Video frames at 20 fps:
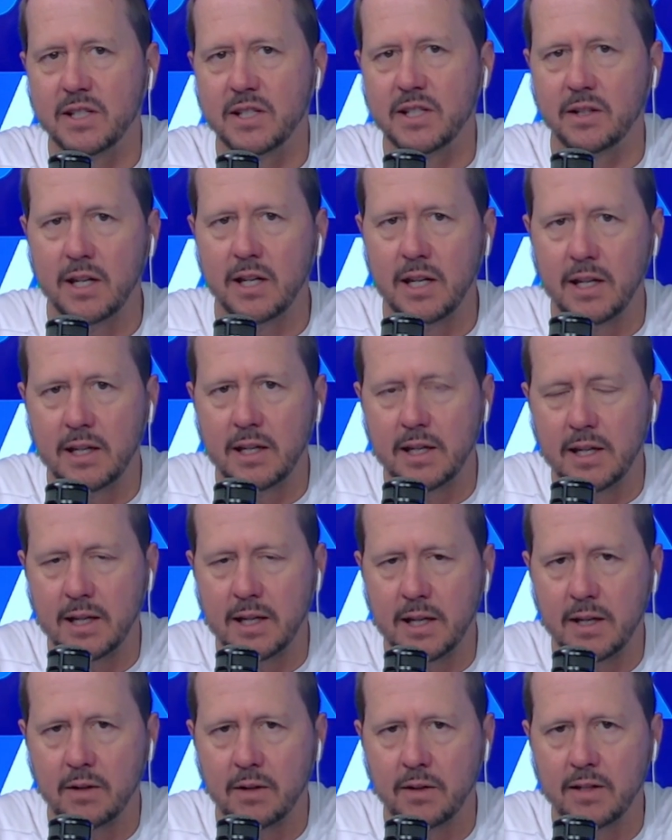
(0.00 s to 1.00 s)
a
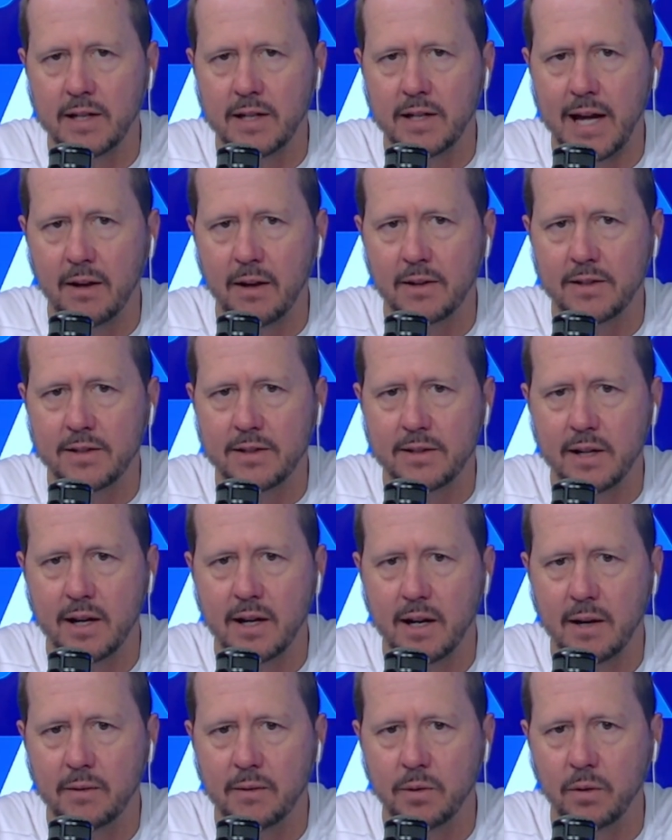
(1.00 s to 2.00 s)
facility here in Dallas,
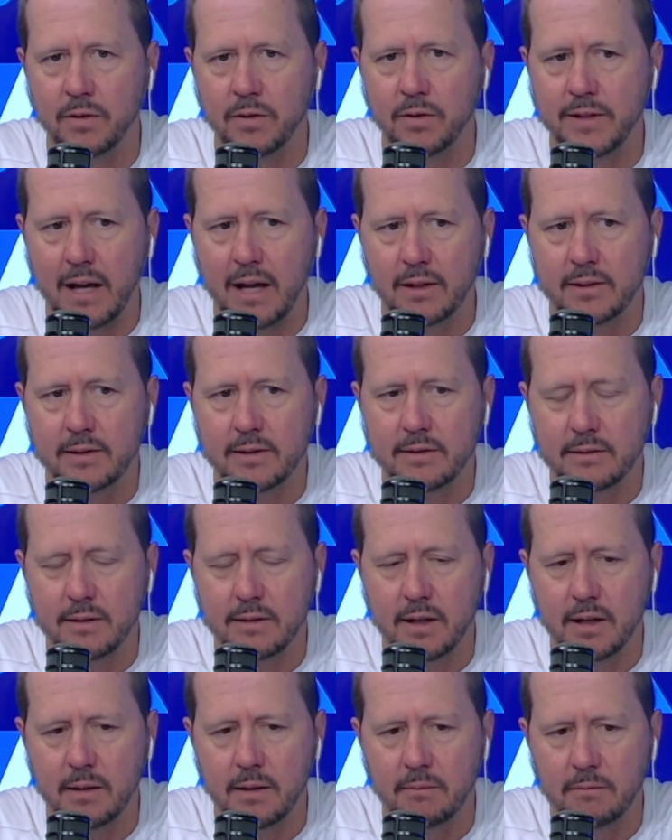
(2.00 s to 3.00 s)
North Dallas.
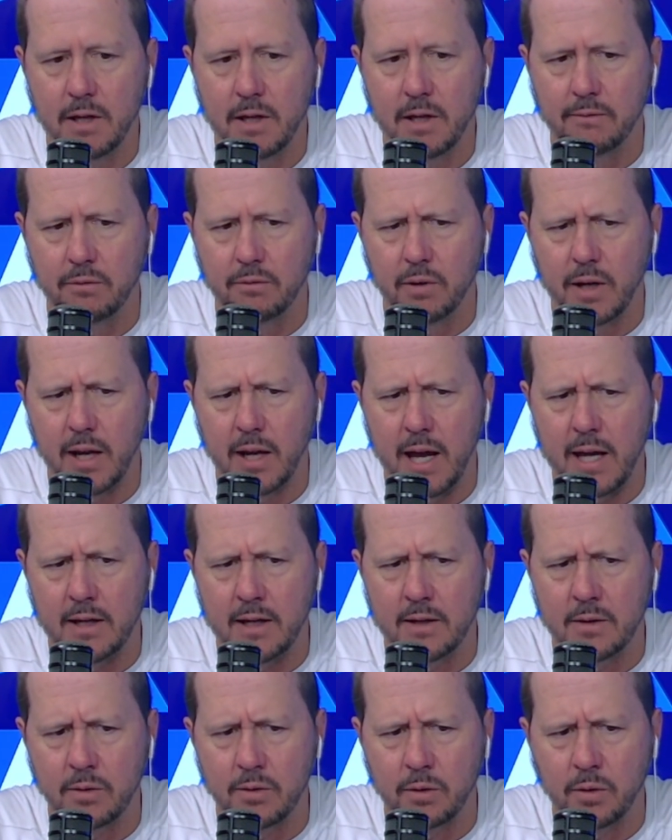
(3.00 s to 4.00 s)
You have,
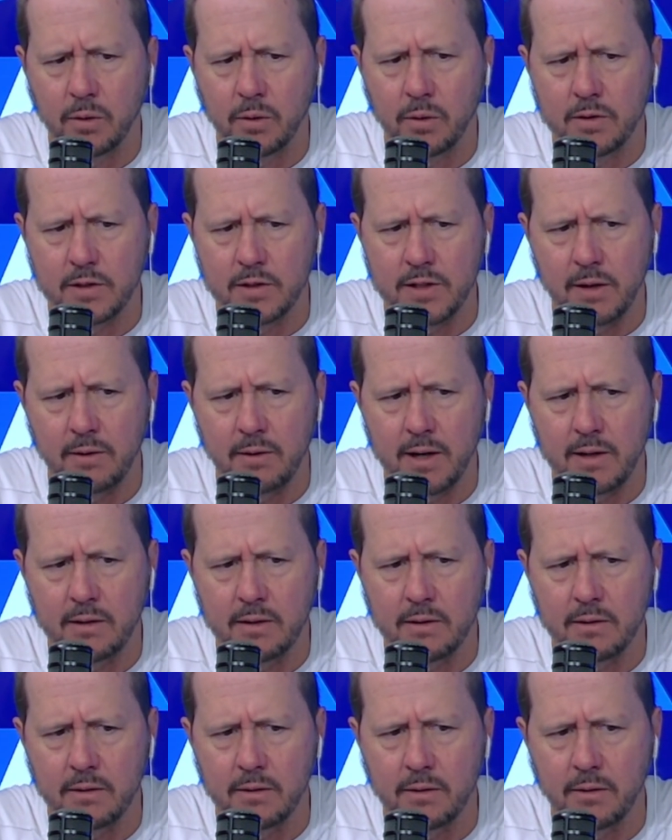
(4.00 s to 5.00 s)
8 indoor courts? Is that
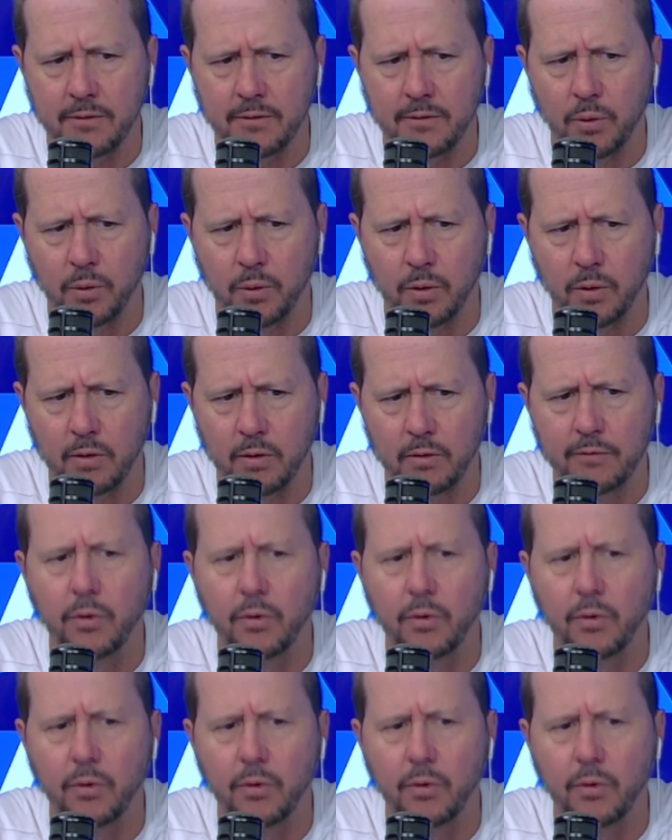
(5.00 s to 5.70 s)
right? Or 4?